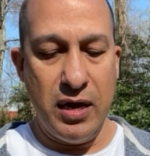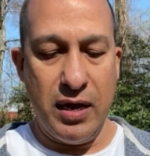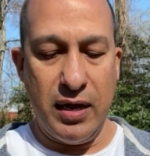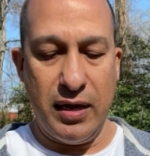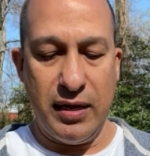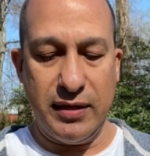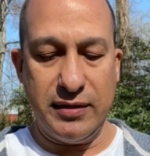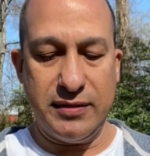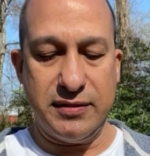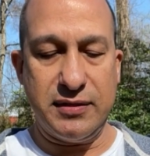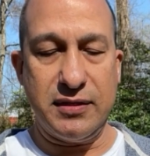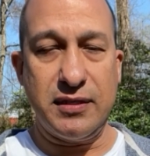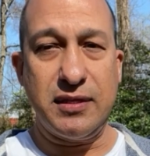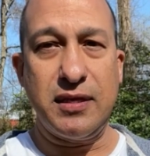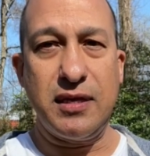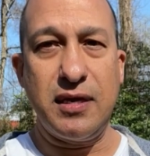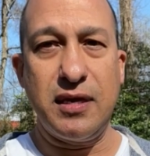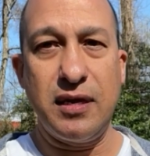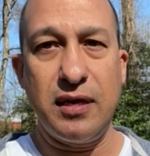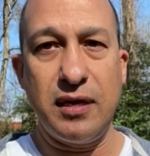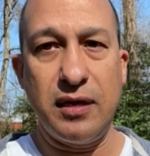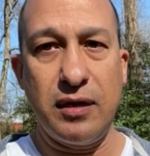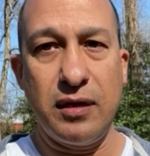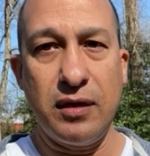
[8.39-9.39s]
It's
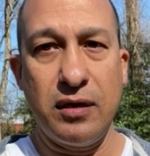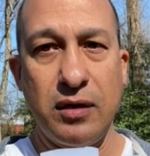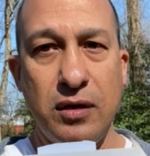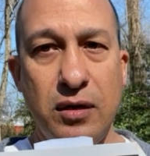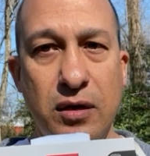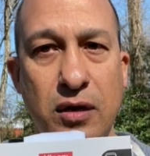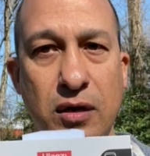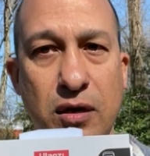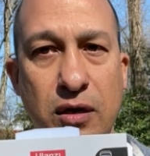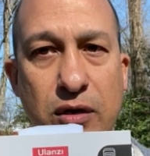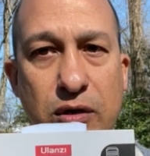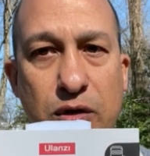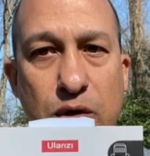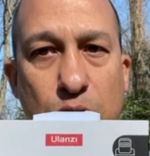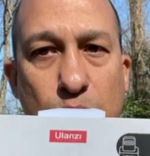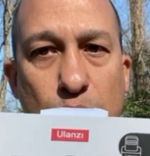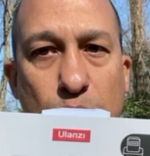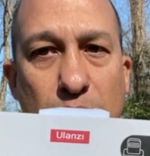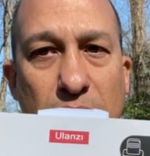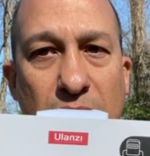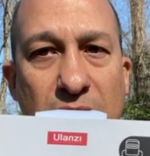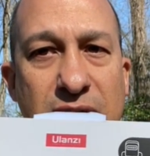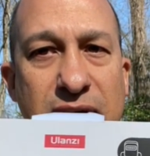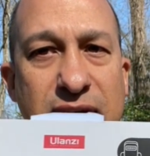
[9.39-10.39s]
the
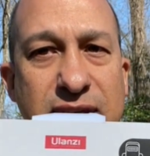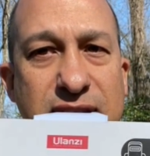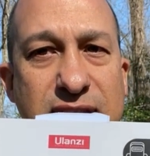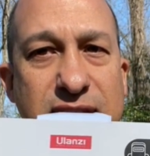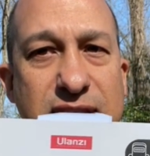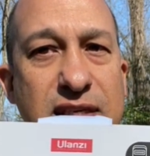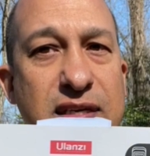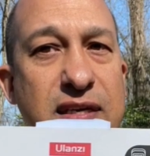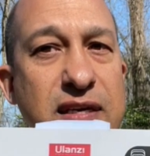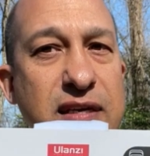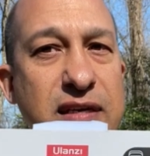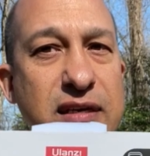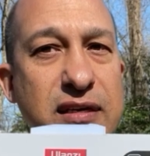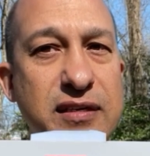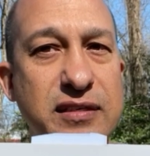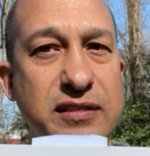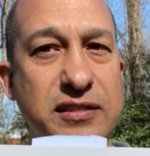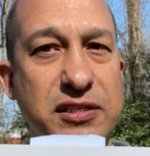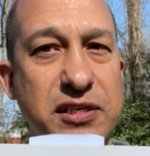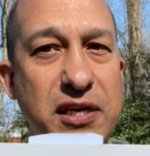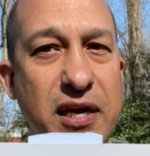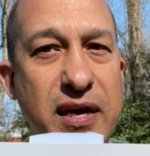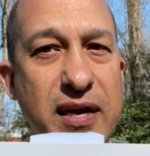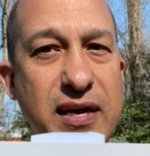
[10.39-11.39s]
Ulanzi
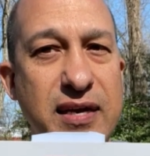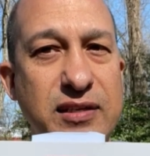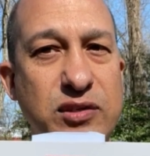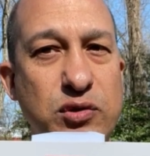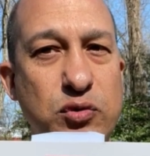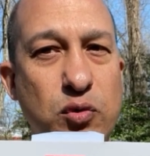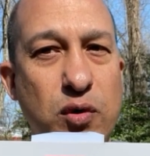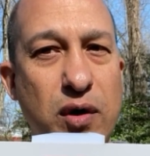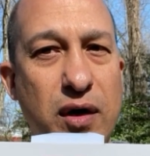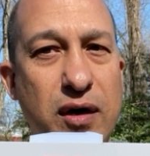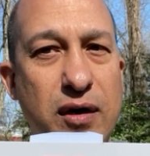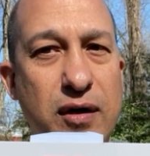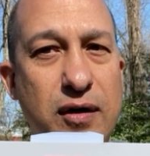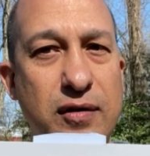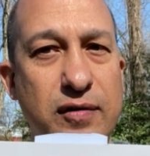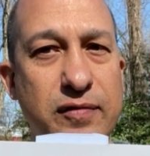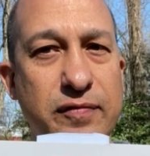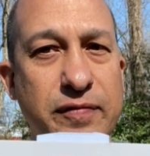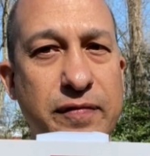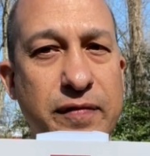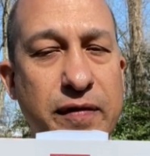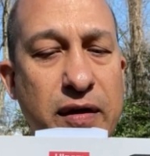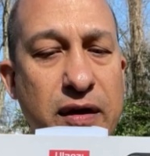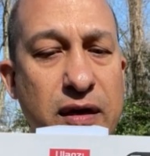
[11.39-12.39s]

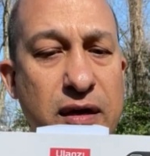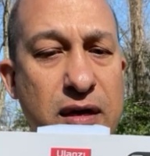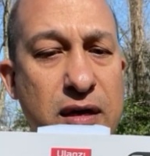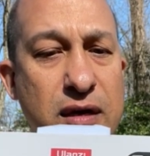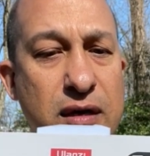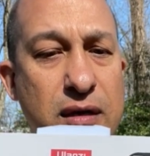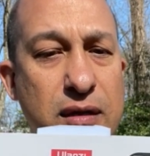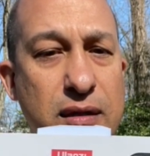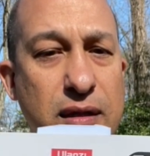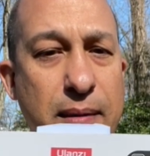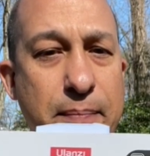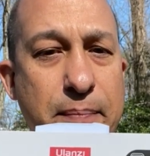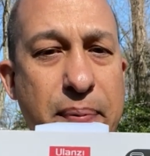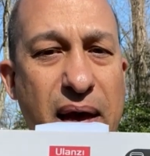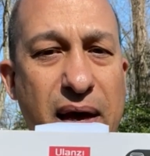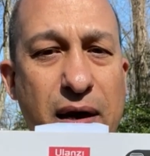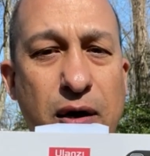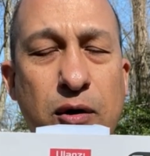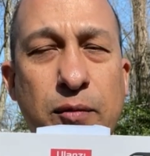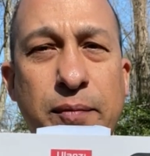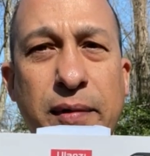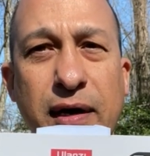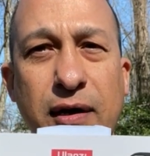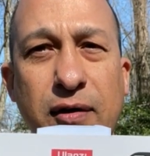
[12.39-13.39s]
J12
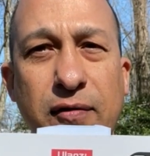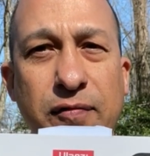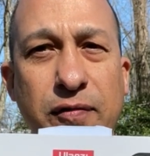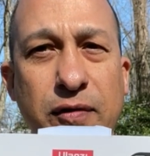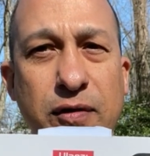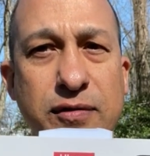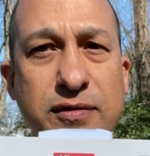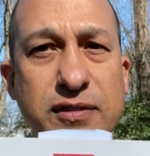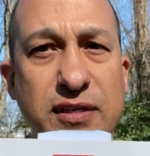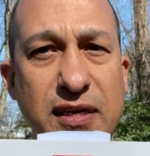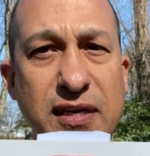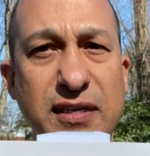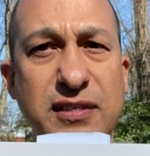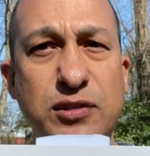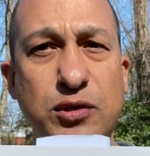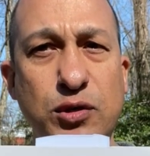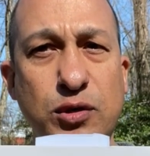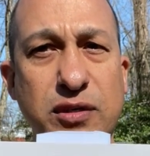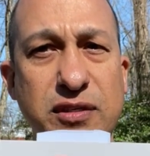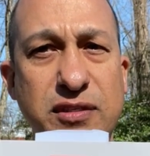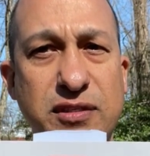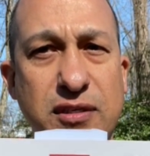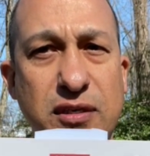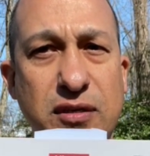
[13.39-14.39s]
lapel microphones. I guess you
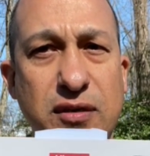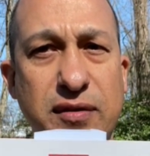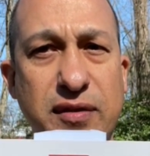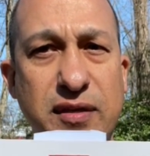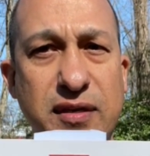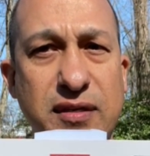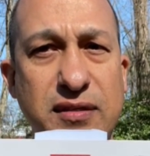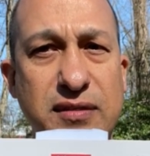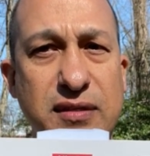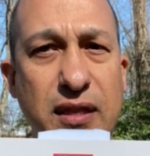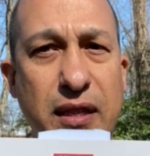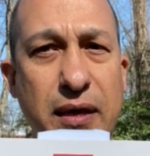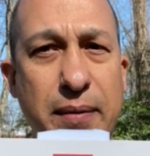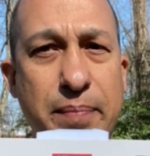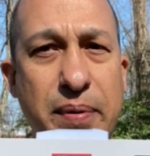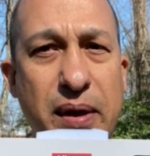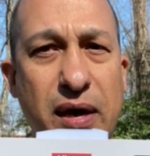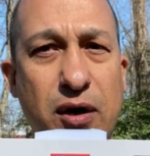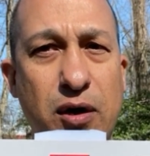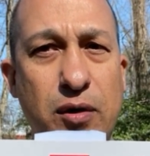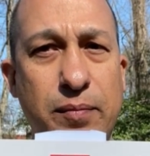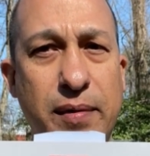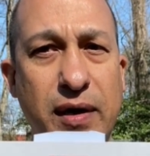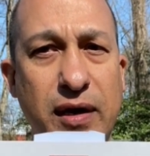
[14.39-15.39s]
consider these
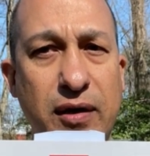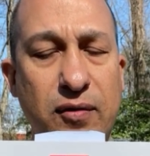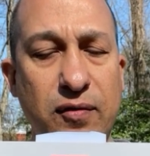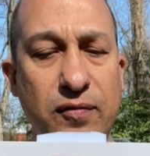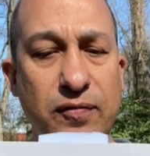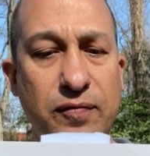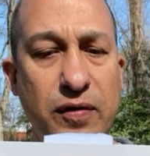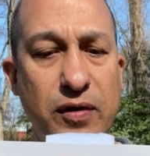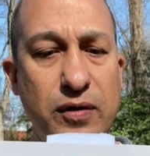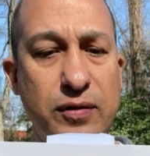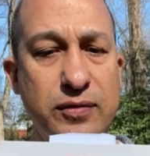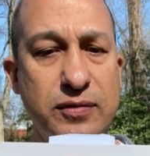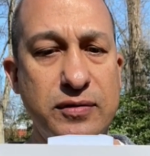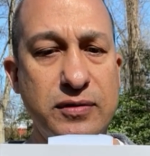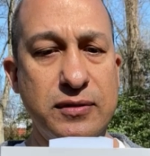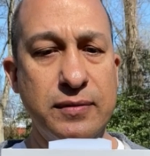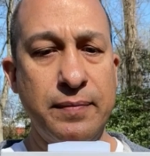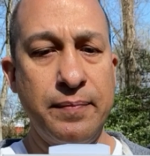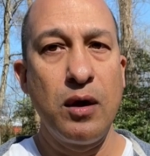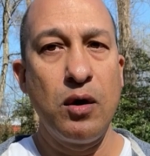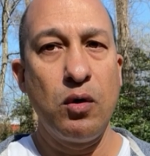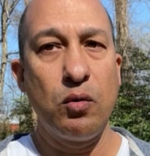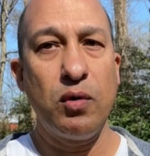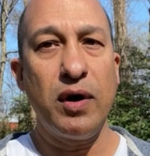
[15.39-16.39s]
lapel microphones.
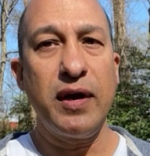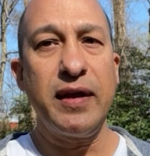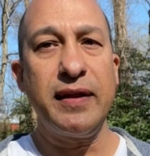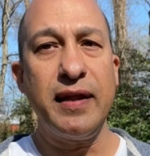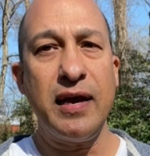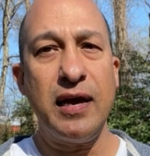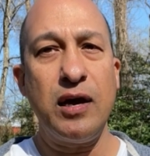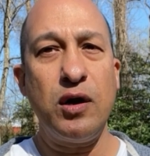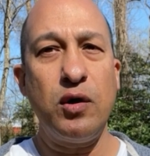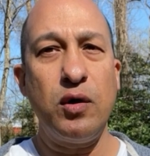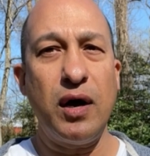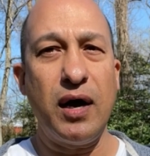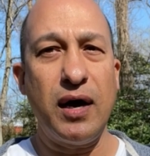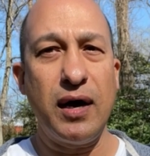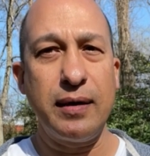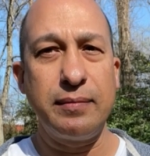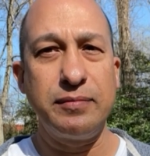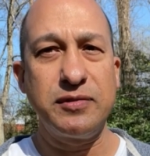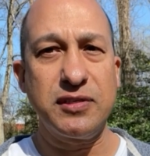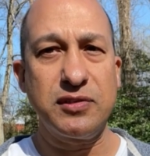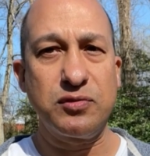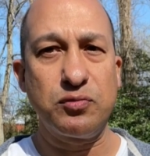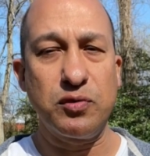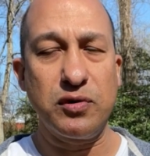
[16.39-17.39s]
Right now I'm
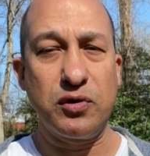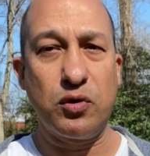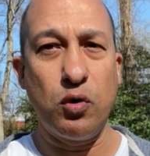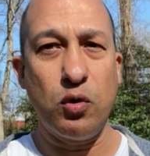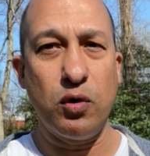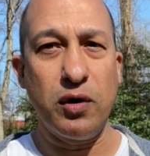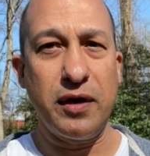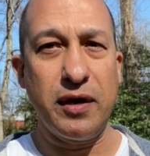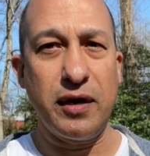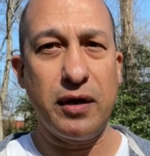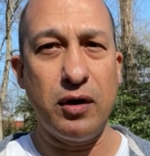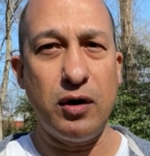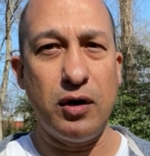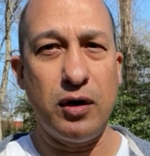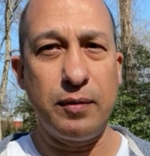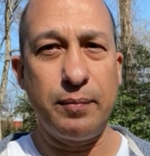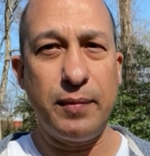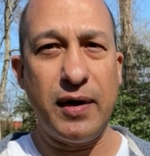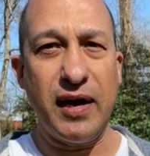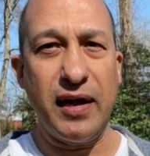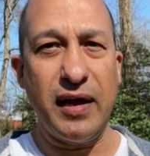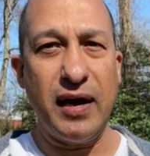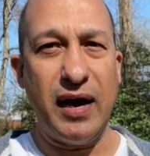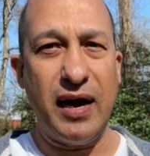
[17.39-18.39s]
just recording on
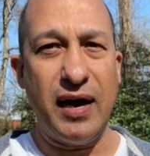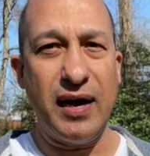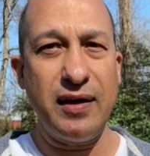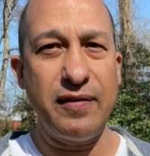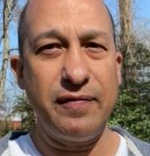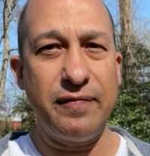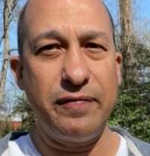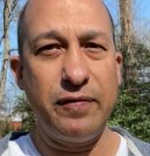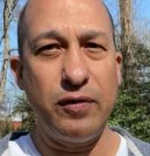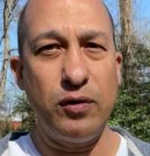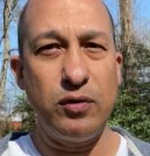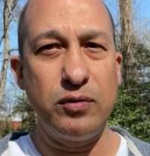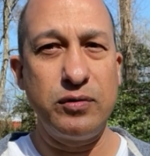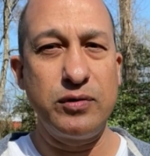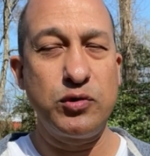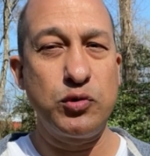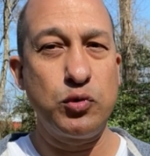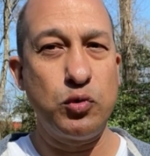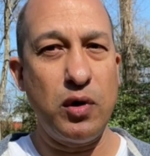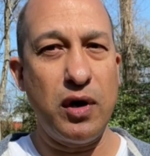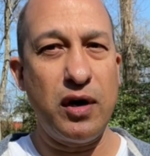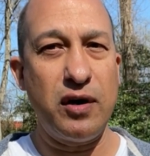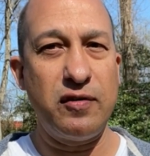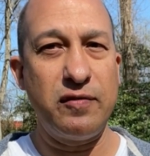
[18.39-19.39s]
my iPhone
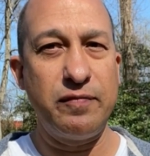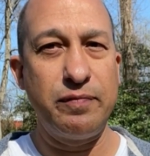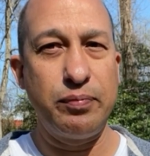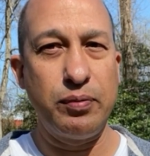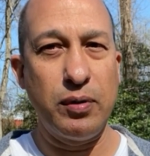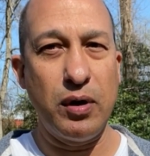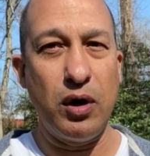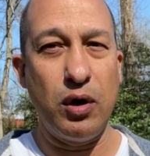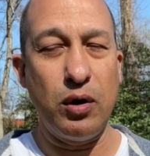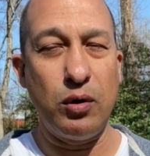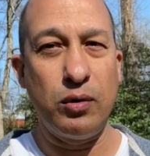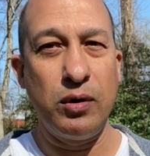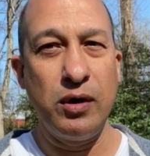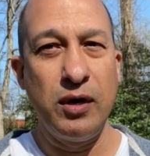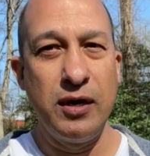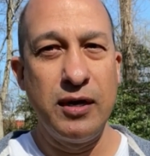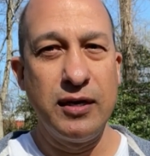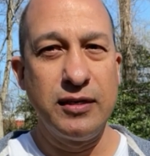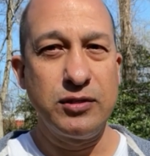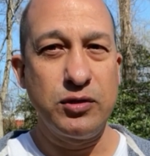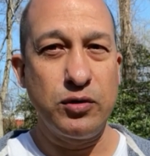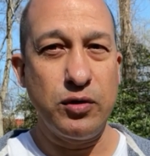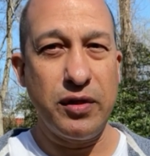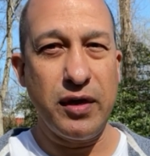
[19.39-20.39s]
12 Pro,
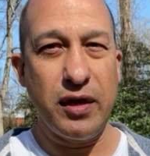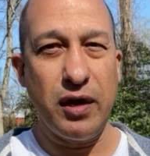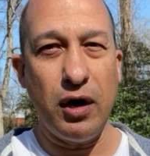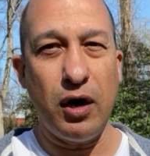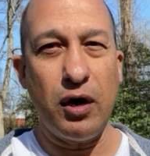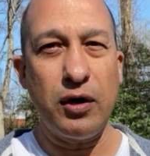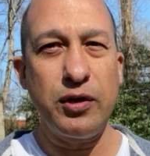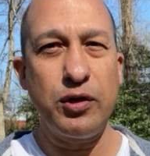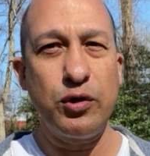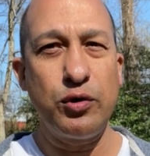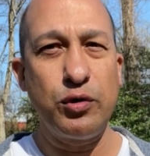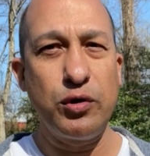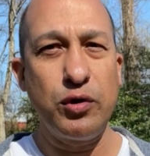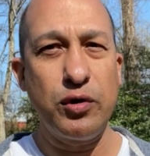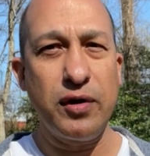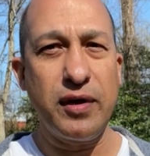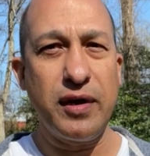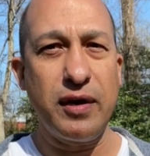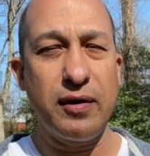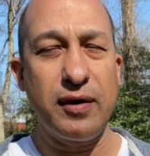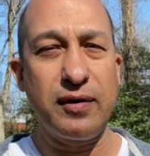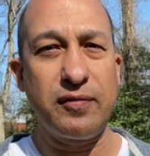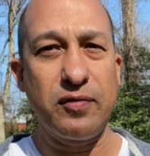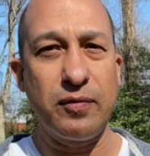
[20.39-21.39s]
so the audio you're
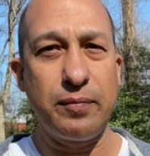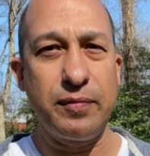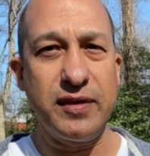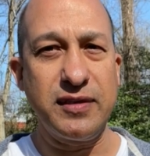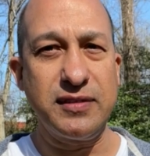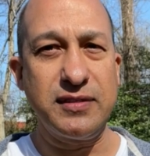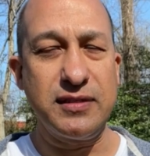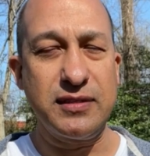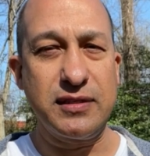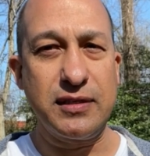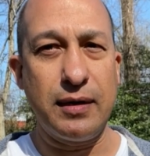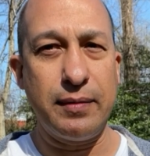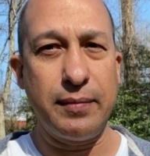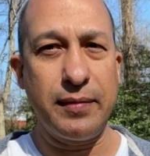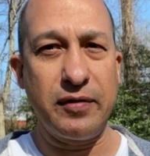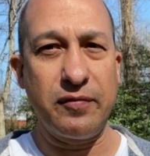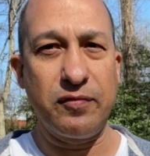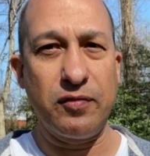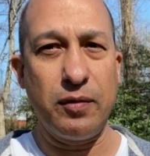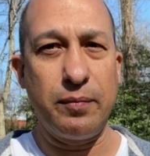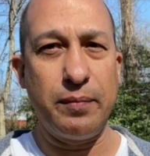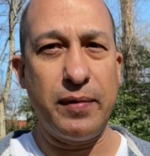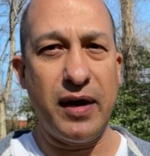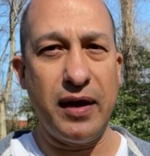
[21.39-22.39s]
hearing from this is coming
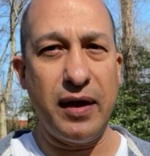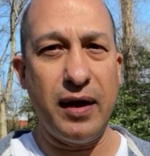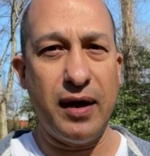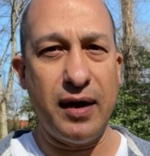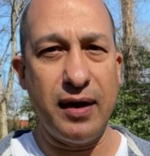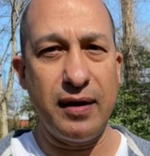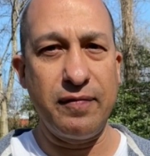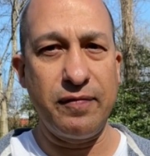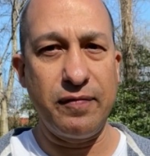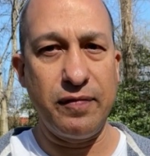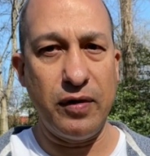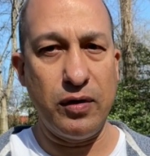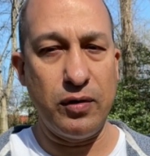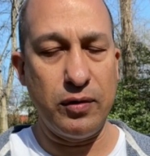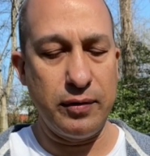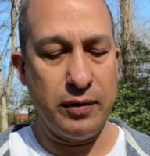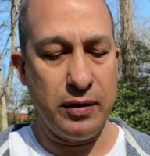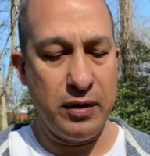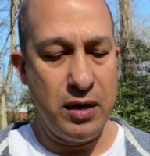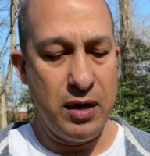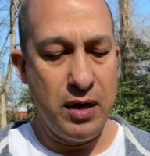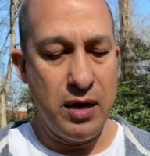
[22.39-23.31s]
from my iPhone.